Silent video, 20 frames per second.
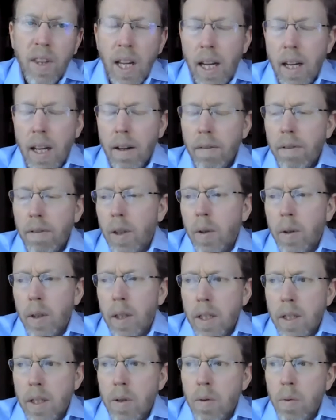
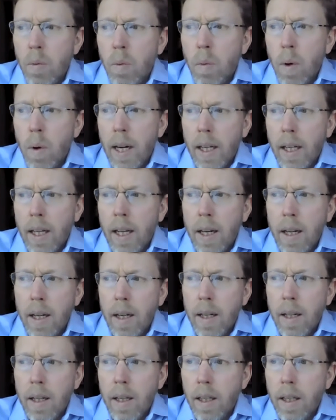influence what
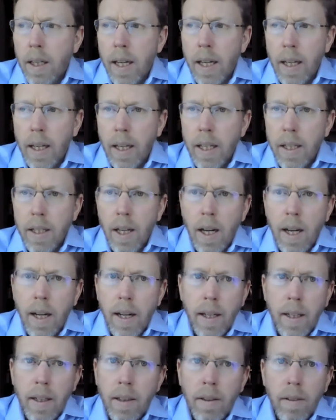can get
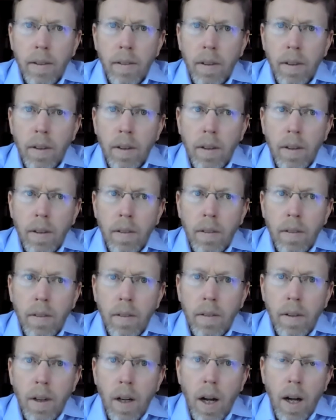done
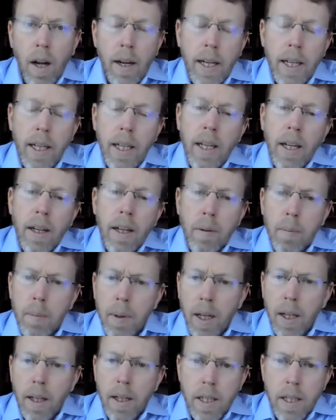on any other
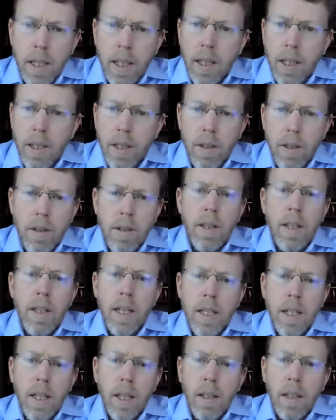policy issues,
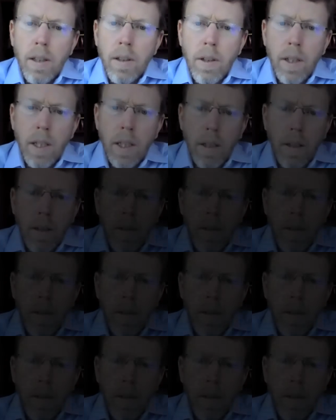this included.